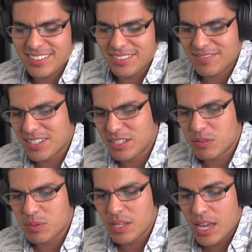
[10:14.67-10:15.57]
So that's
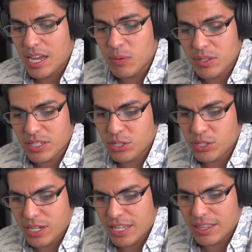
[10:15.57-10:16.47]
just me. Anyways, let's
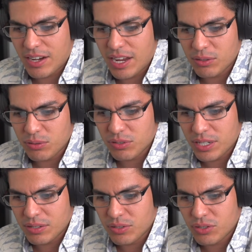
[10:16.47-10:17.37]
just look at their annual
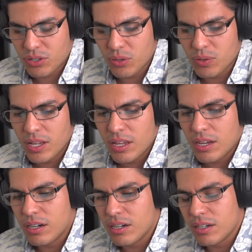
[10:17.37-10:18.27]
sales. So,
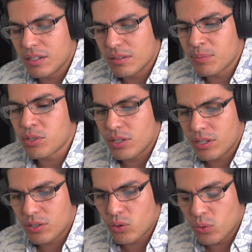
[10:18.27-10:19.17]
I'm sorry,
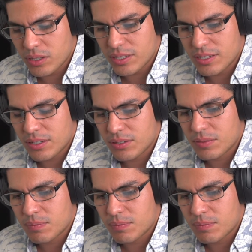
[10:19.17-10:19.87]
their quarterly sales.